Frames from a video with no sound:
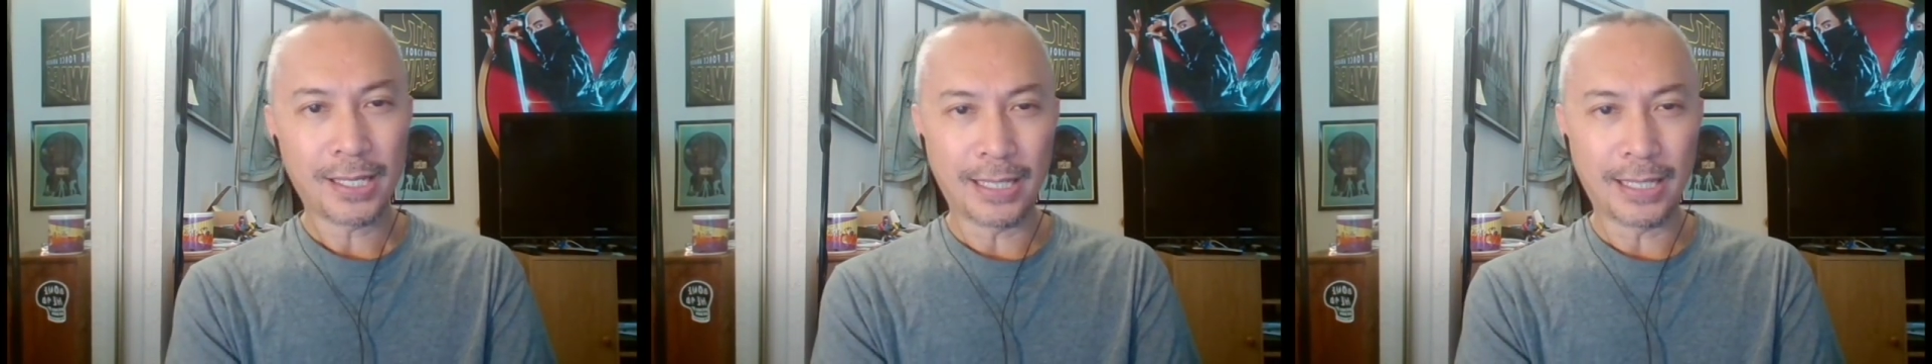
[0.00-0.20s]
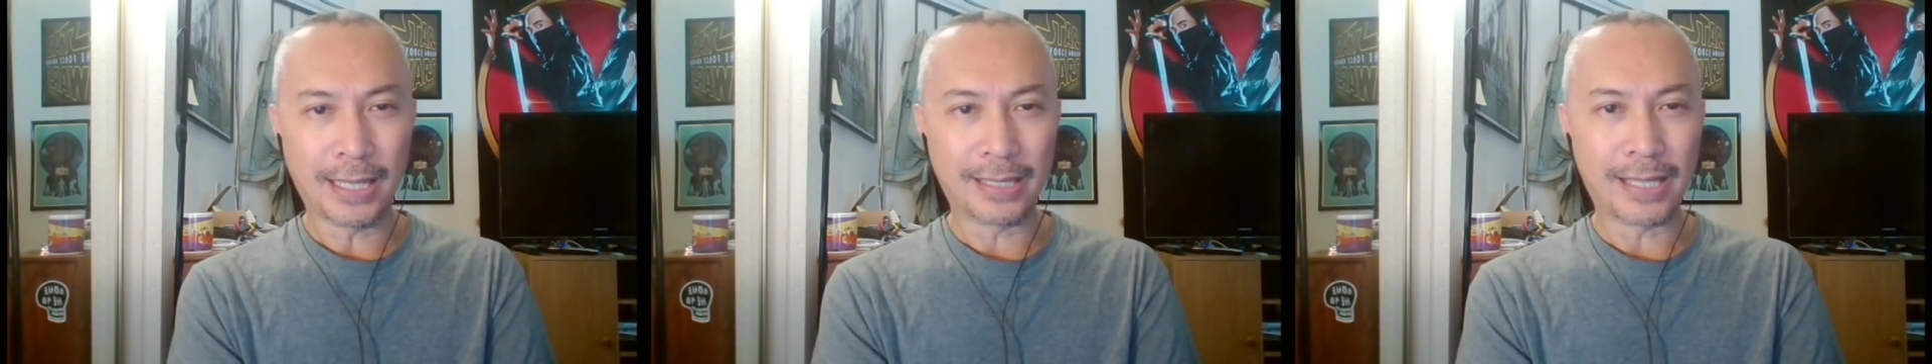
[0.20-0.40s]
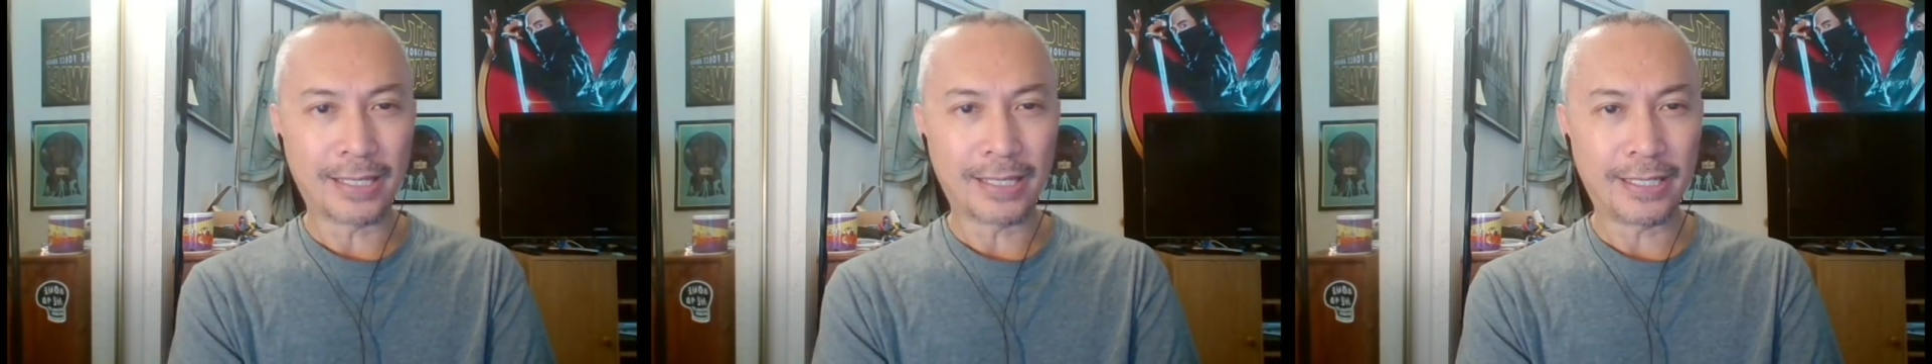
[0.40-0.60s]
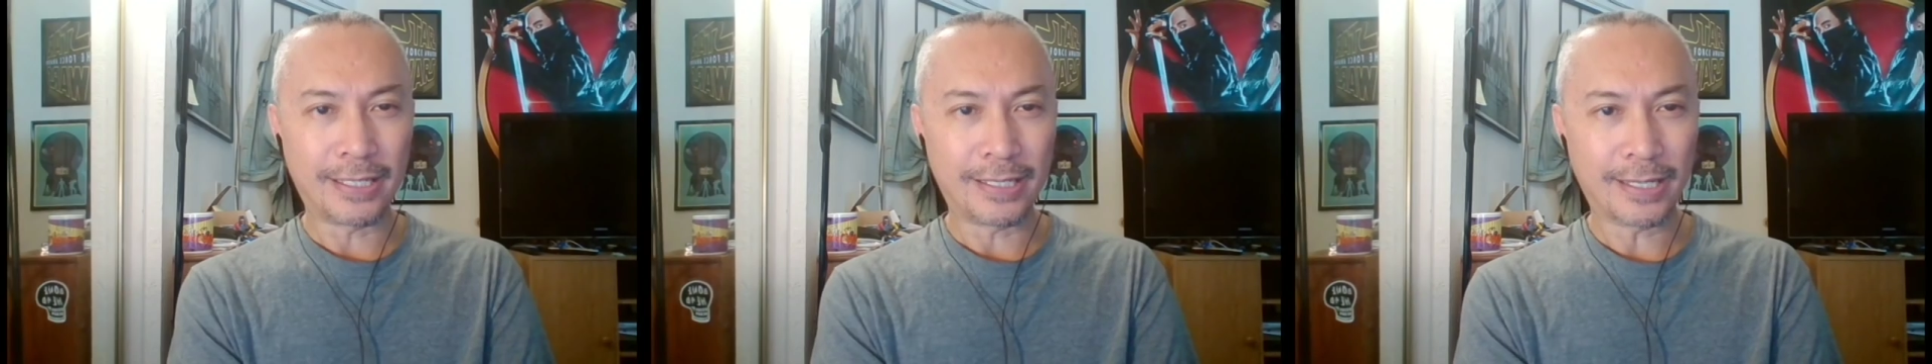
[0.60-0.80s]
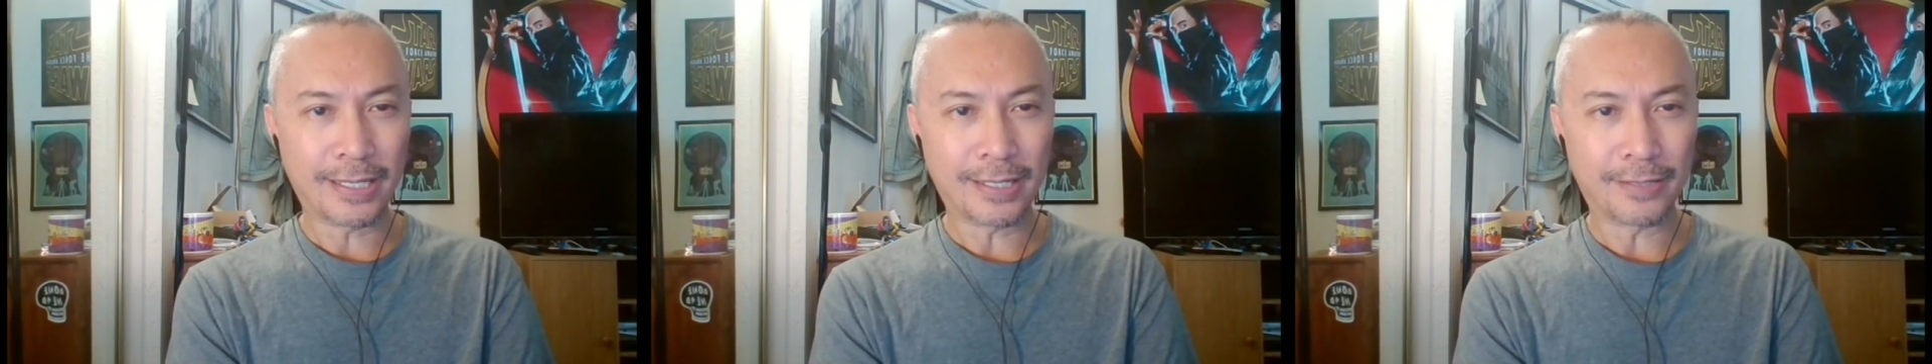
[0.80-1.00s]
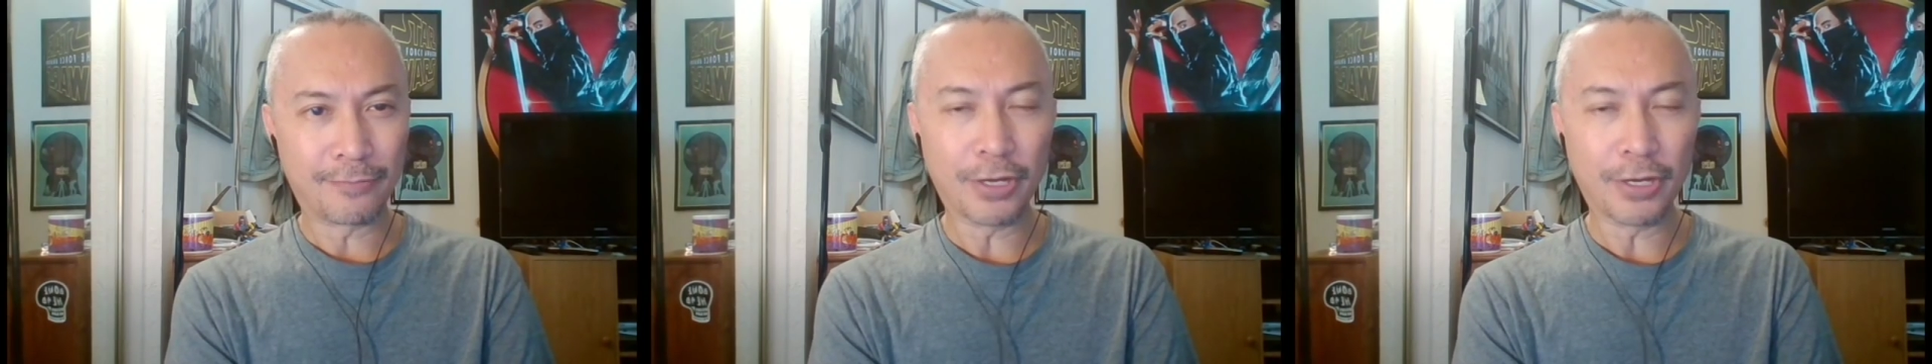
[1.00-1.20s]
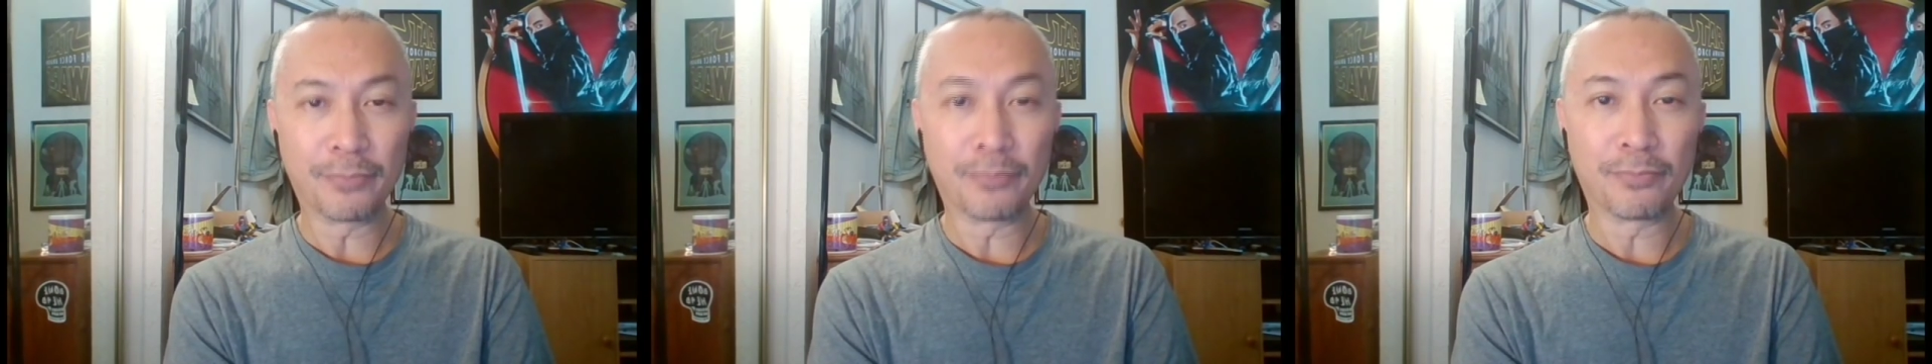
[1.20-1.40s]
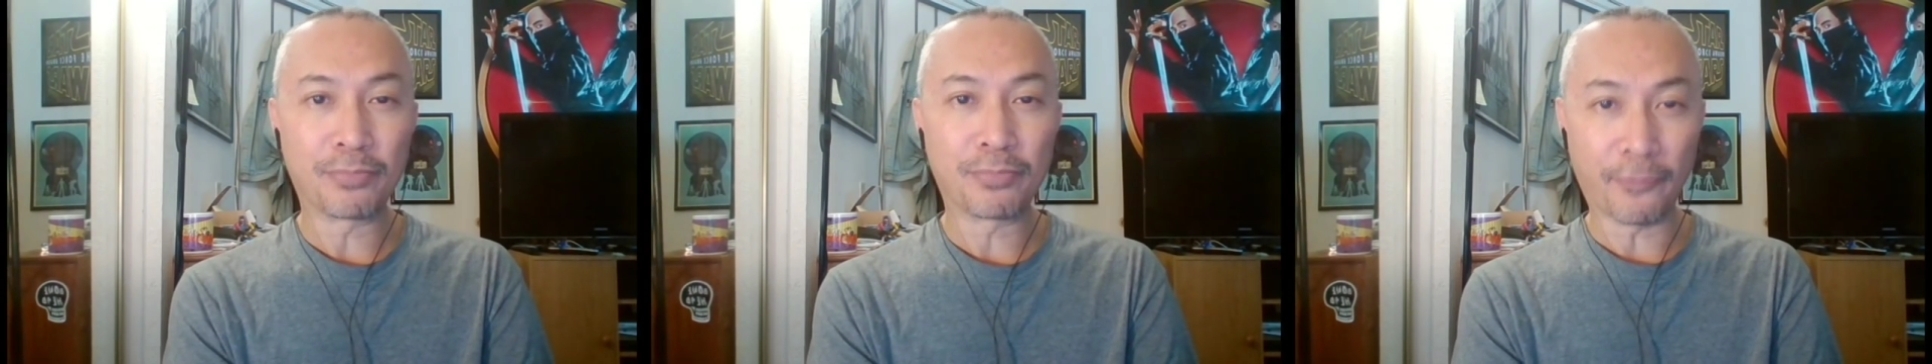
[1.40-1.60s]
that he had written